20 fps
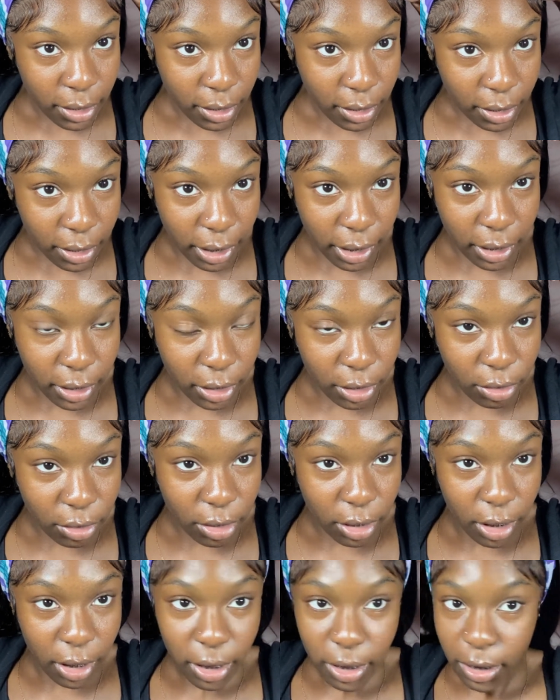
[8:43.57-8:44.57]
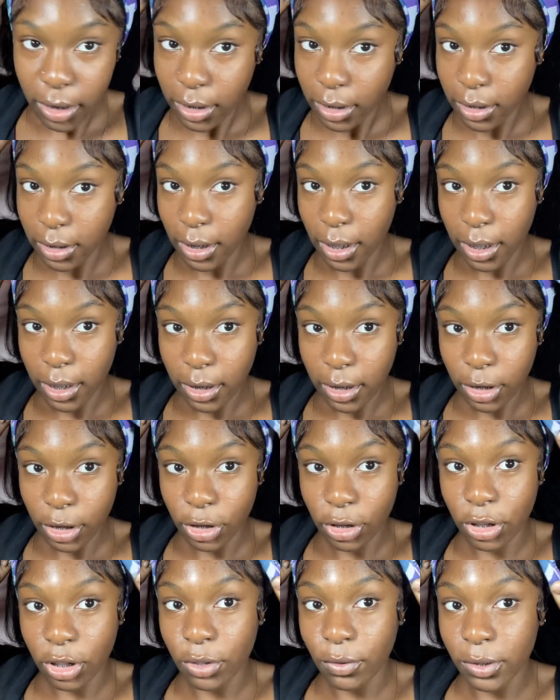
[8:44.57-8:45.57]
like a little knot. Then
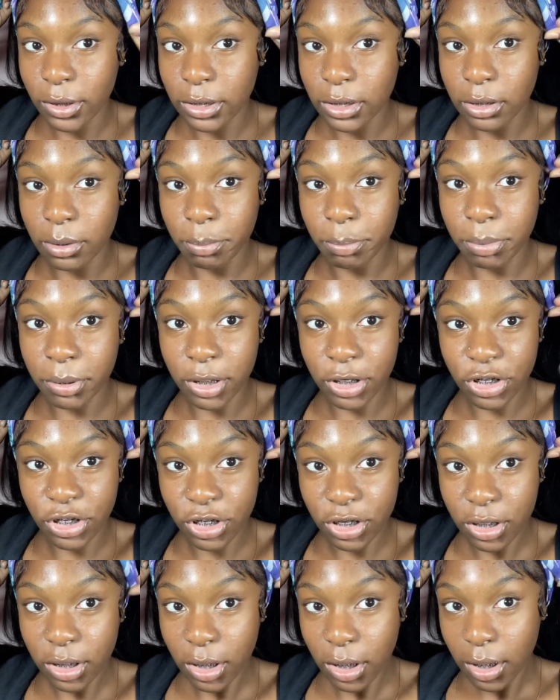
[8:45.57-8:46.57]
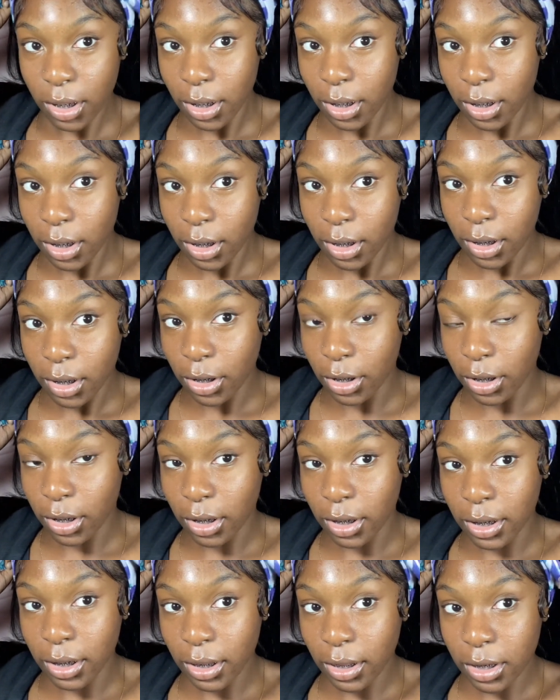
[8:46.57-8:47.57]
you're going to push, you're gonna
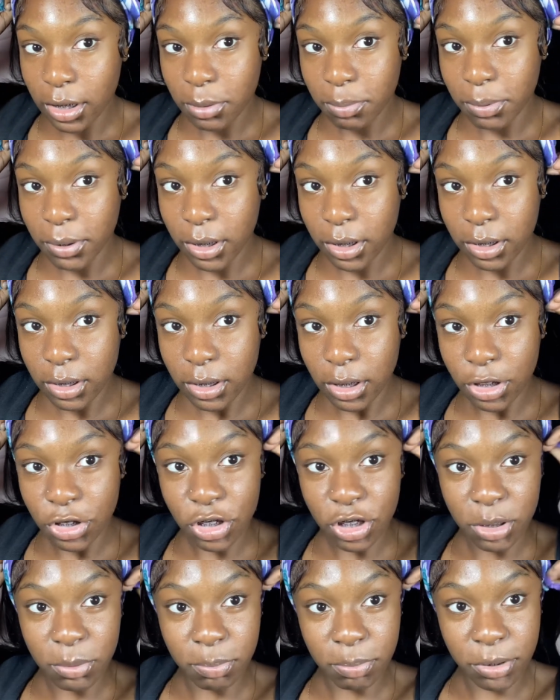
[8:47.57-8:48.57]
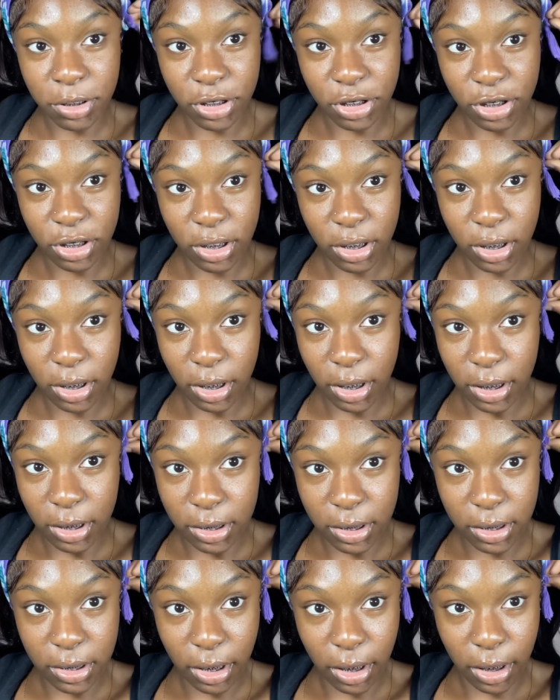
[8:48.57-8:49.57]
get this piece and just push it
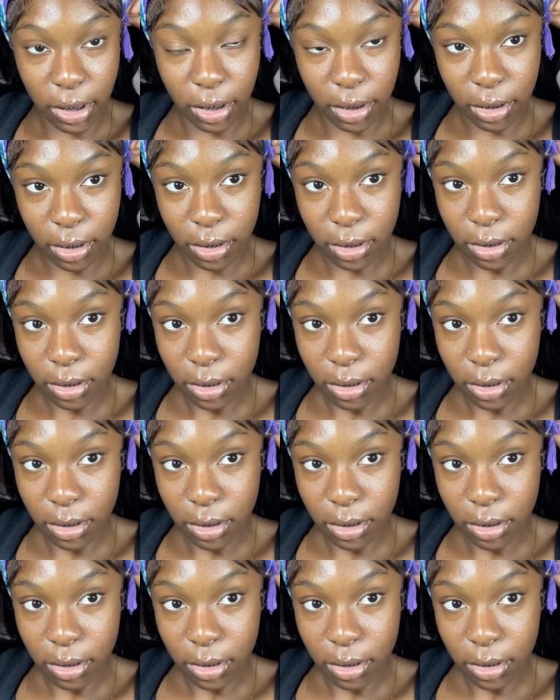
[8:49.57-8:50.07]
inside